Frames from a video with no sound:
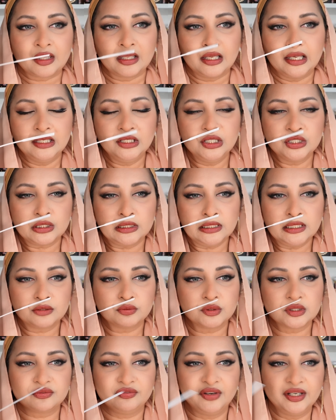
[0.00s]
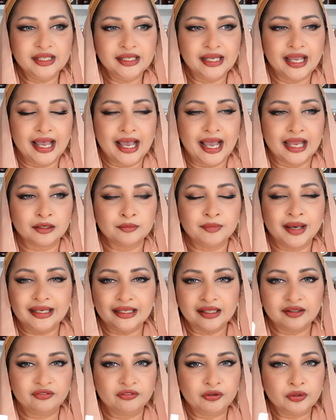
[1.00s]
Initially, it was very
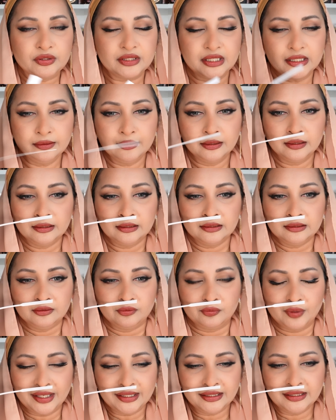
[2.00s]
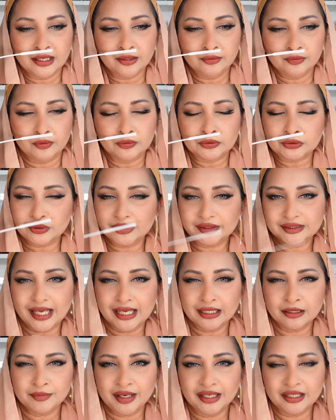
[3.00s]
animalic fruity. Right now, also it's
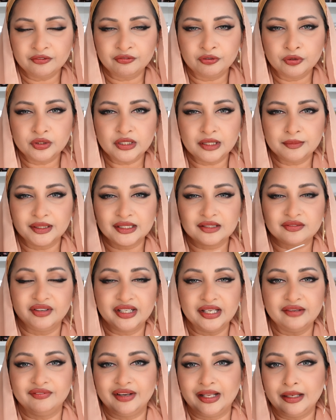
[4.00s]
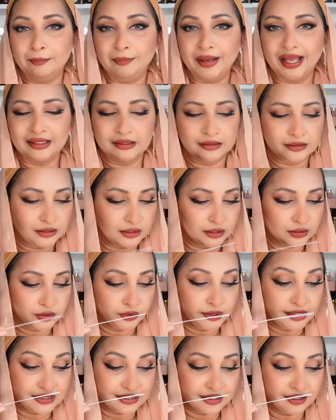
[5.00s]
animalic fruity, but it's very well balanced. So
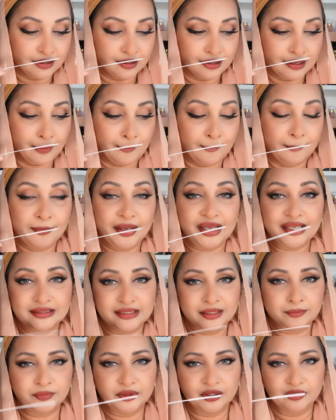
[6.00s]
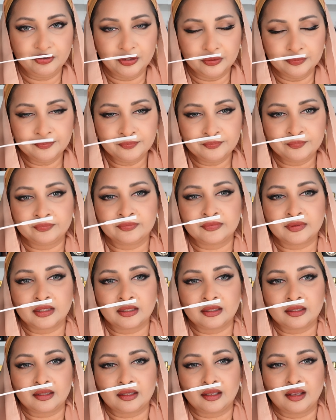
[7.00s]
it's an amazing perfume
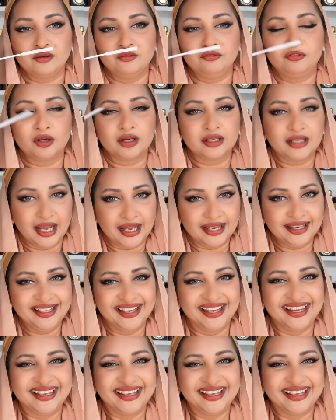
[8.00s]
for a guy.